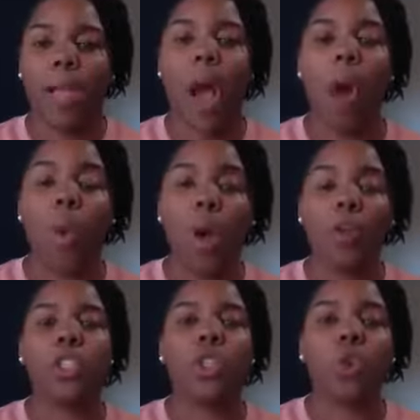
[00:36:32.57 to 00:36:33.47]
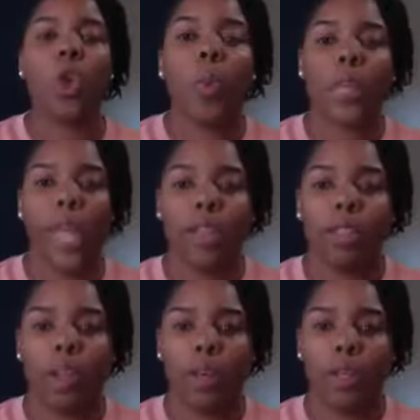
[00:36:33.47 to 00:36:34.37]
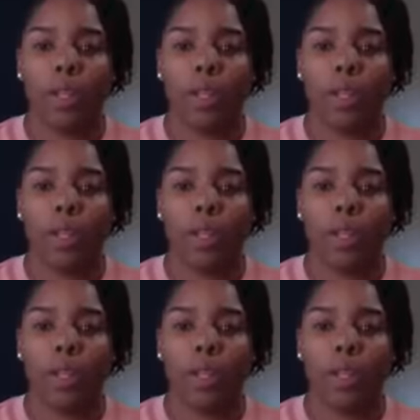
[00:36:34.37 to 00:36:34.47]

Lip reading: How well did you duplicate yourself?